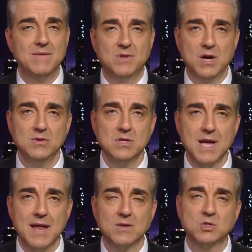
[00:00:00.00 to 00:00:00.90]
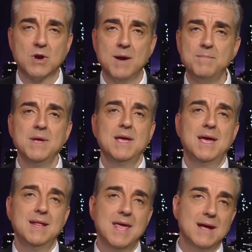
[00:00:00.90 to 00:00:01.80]
done to Donald Trump,
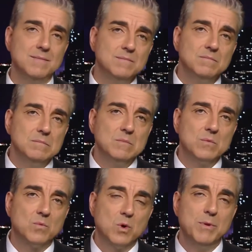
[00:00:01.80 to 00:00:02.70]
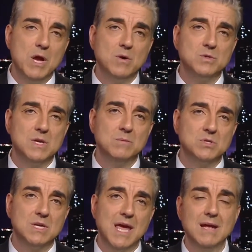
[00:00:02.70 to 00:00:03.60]
and yet Rubio
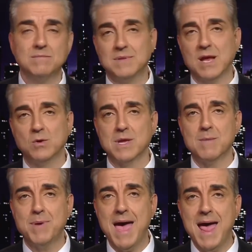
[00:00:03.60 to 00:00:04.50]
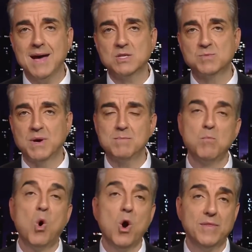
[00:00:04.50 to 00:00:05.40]
seems to get not only a pass, but
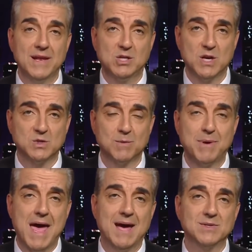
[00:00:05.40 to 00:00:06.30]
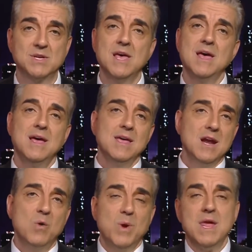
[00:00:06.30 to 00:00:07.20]
more than just a pass. You
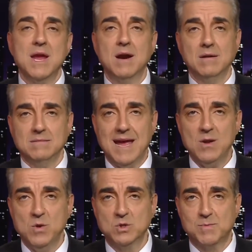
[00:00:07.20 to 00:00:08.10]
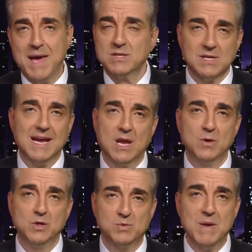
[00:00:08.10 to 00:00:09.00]
know, we here at Newsmax, and I can
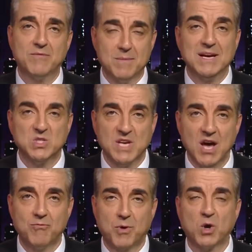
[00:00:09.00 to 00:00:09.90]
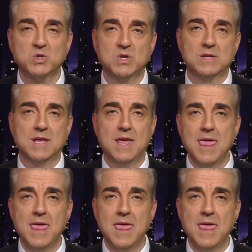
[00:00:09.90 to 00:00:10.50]
only speak for myself personally,